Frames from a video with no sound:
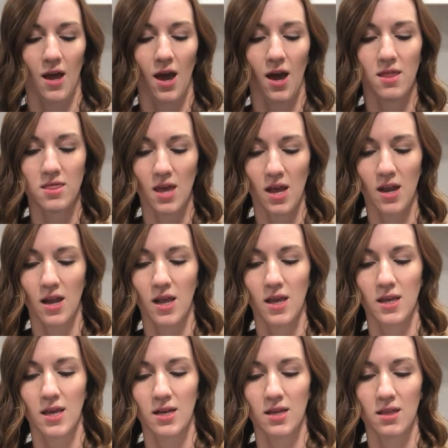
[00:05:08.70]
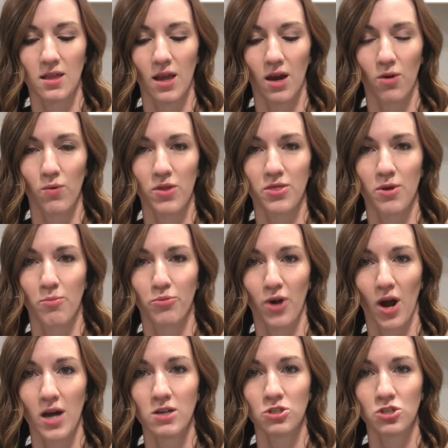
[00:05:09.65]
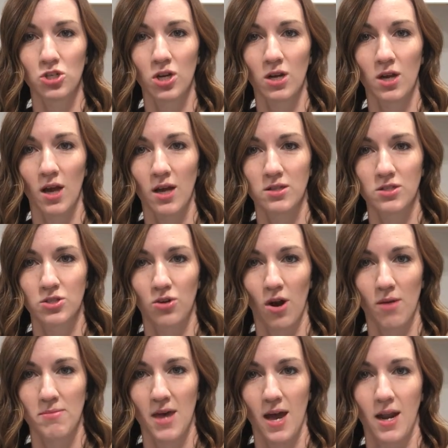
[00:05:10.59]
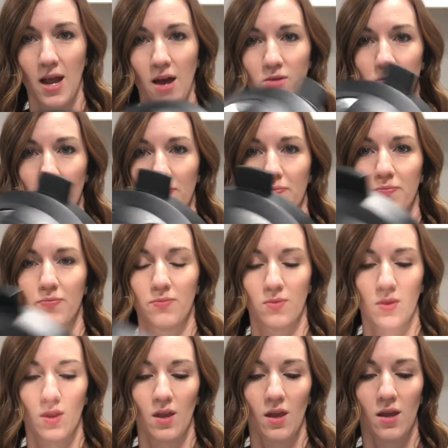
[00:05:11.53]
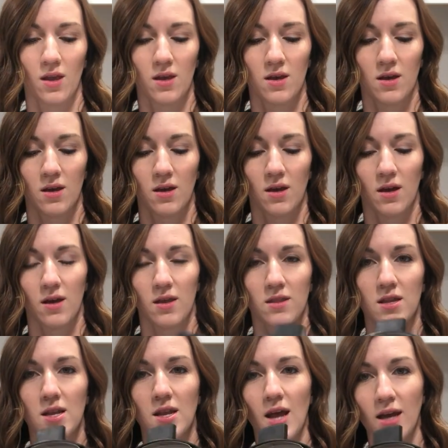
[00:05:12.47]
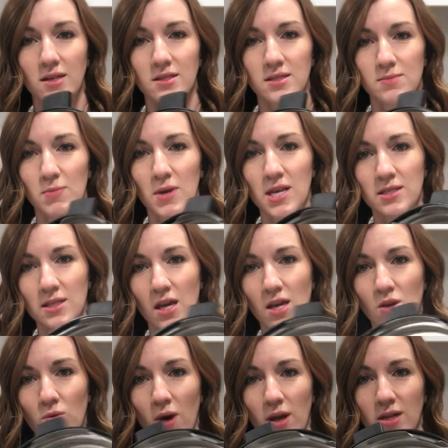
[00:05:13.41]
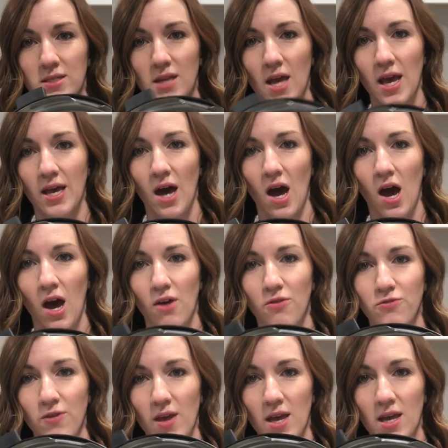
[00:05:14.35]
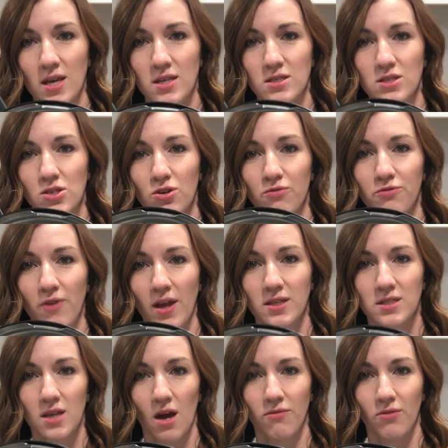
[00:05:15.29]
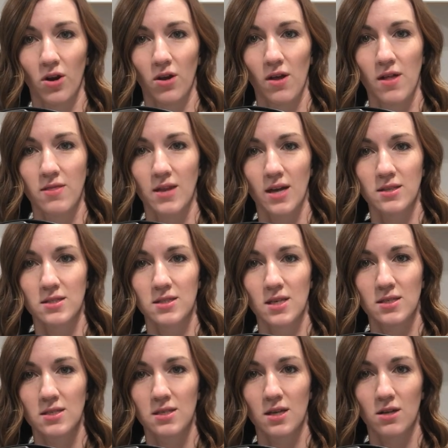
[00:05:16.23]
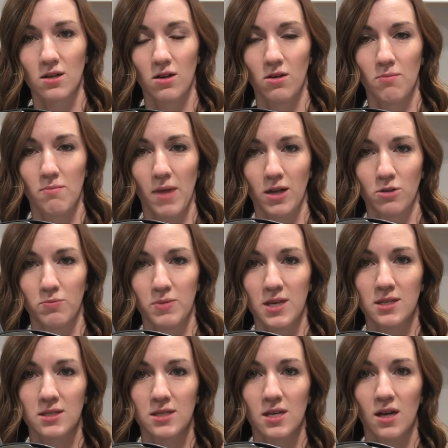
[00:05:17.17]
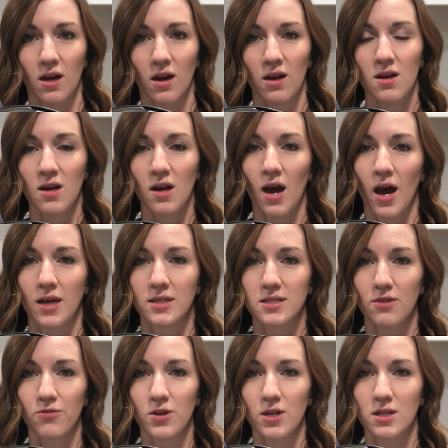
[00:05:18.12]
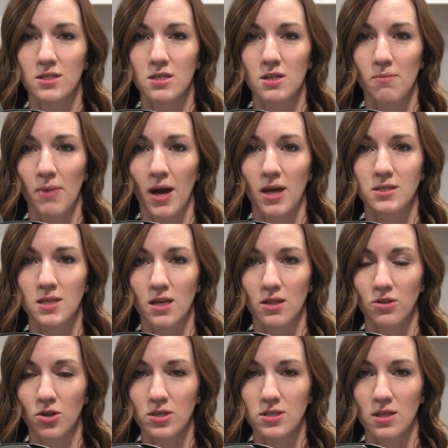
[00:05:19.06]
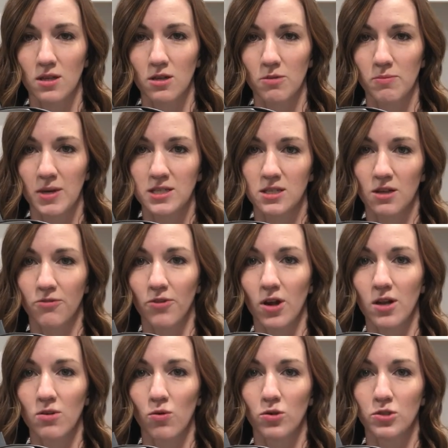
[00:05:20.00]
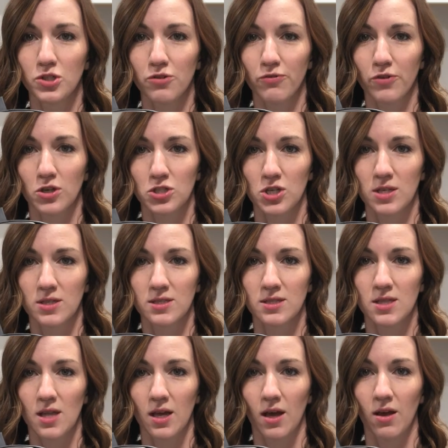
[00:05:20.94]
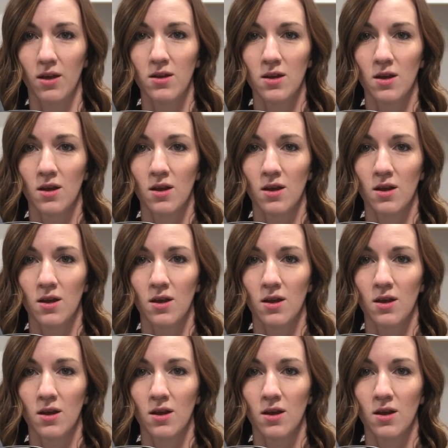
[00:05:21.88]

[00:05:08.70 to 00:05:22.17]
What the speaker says: and then get in there with a brush and scrub that out. The next piece that you want to take off is your vent cover, and that's this little metal piece here. On different Instant Pots, it looks a little bit different. Older versions, the